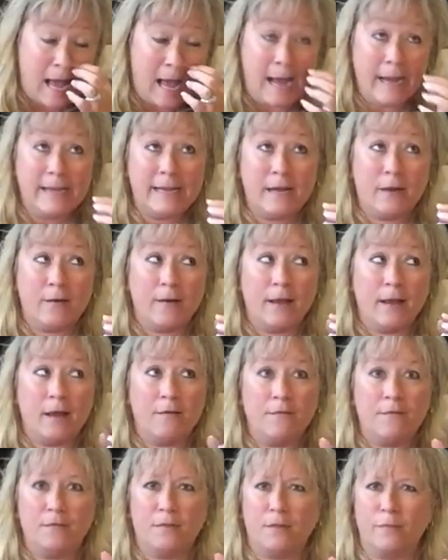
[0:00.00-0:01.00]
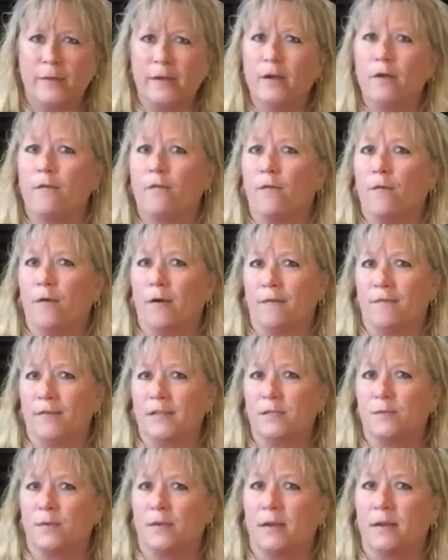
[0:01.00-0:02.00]
I now have three or four of
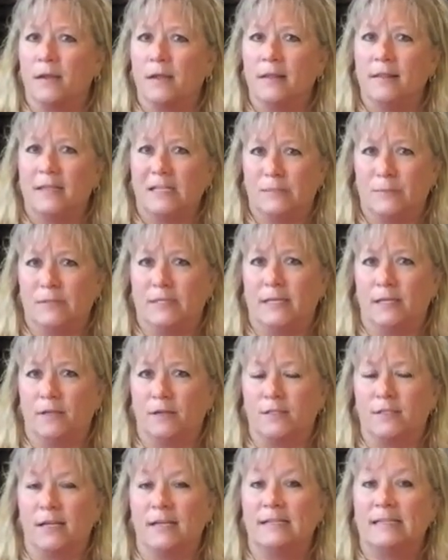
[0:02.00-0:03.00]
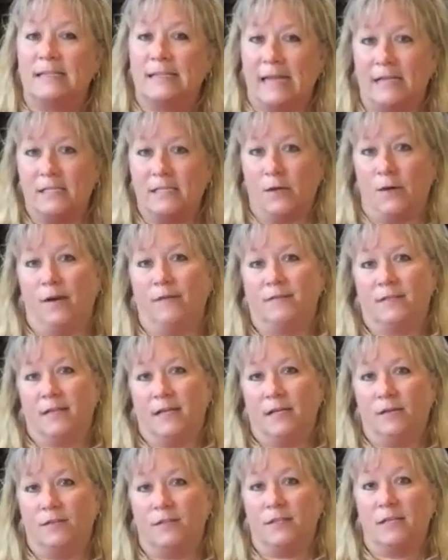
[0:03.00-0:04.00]
this one, this particular size. That's how often
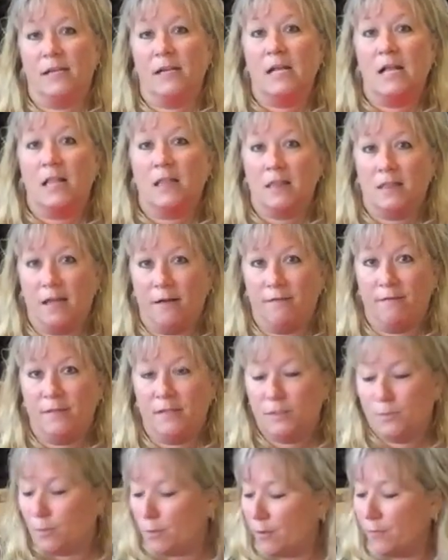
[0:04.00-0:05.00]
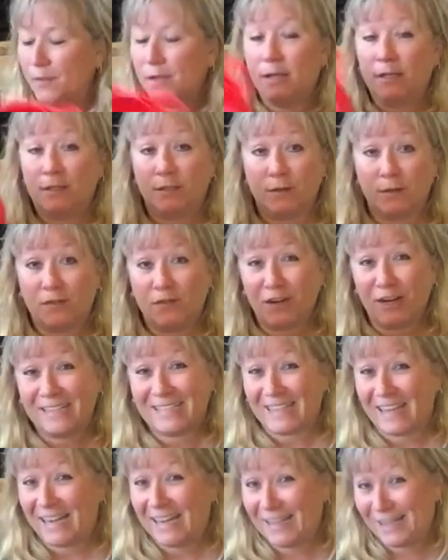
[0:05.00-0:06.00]
I use it. Love this bowl. So it's very
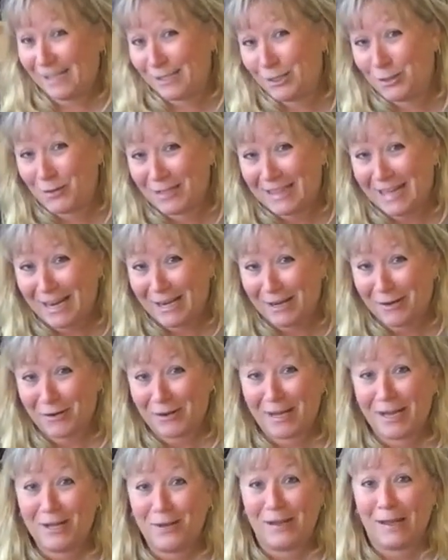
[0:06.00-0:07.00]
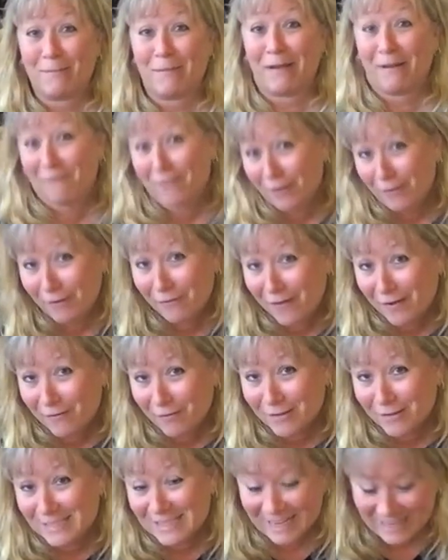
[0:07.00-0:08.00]
exciting that you get that in your kit. You get my very
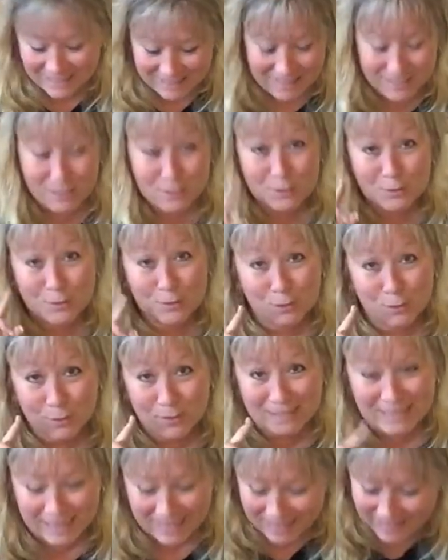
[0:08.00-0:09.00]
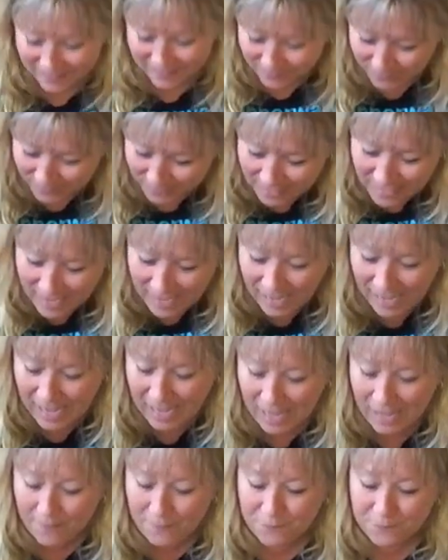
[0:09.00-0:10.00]
favorite size. So exciting.
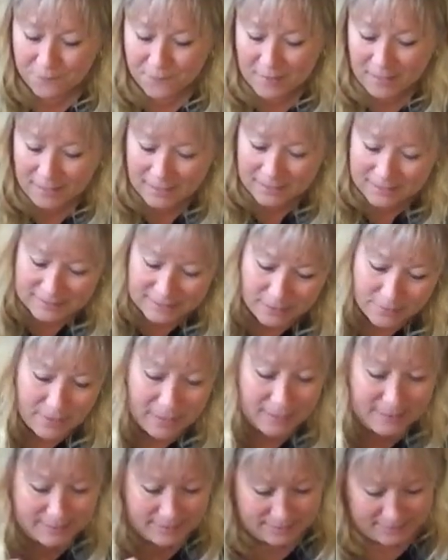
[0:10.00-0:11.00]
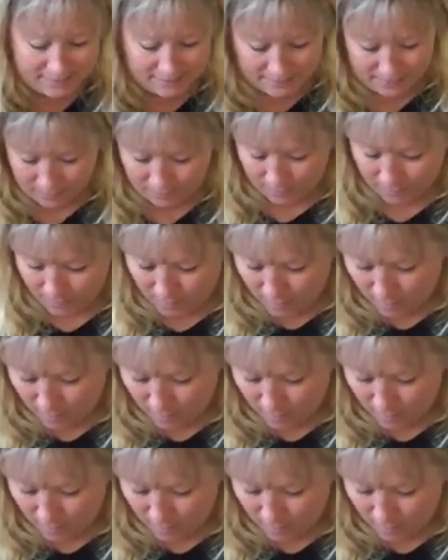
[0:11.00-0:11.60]
Um, let's see what else is in here.